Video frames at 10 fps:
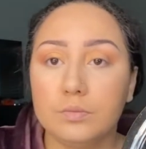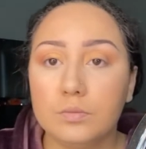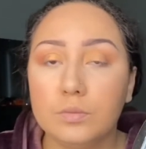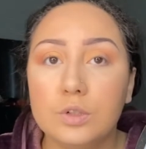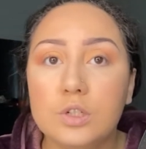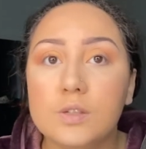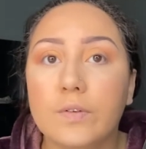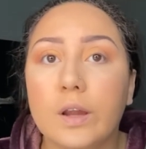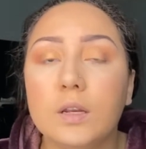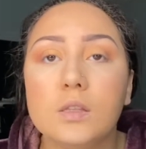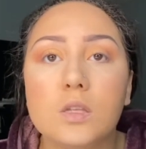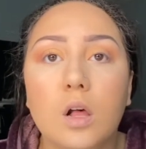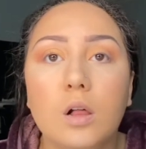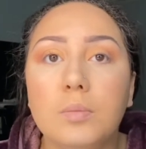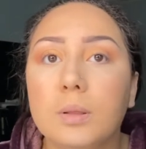Which is fine, it's
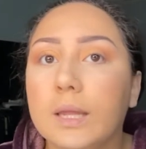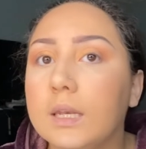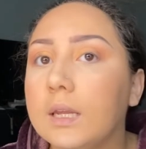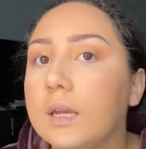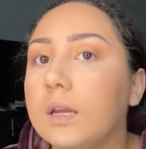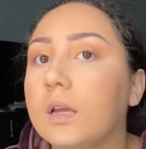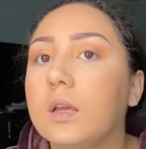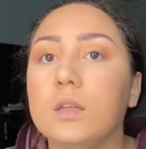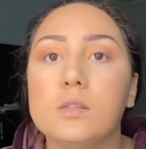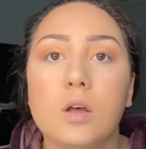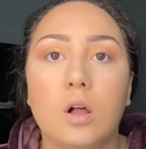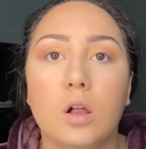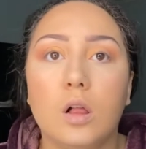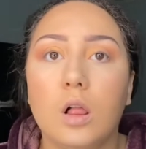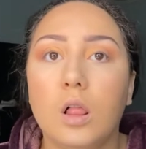all blending, it's
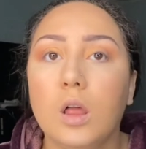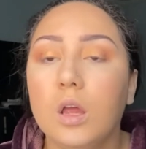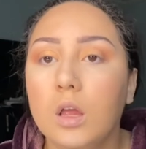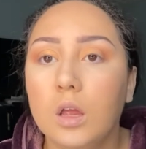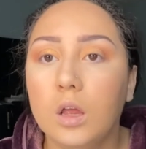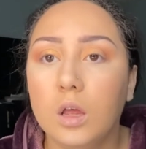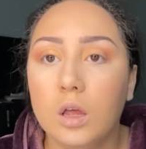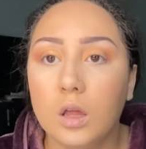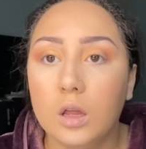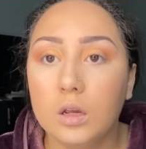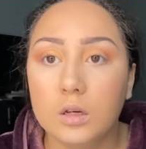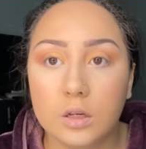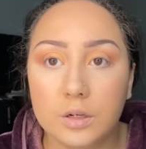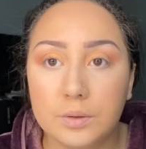all good.